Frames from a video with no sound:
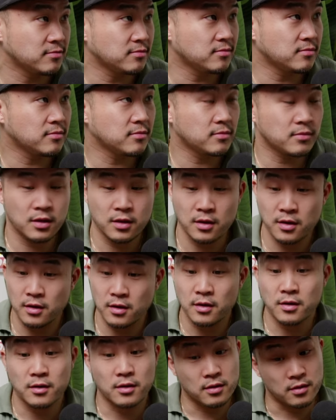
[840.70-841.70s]

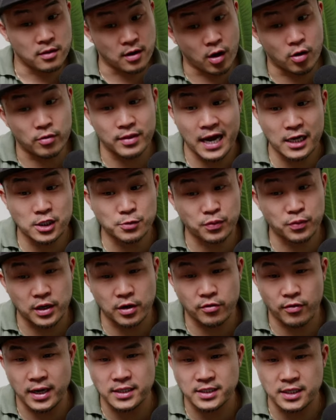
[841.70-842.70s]
Whoa. Yo, that's pretty
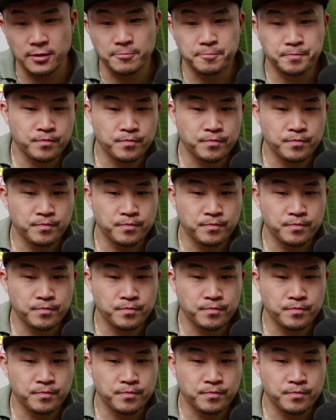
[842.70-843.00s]
crazy.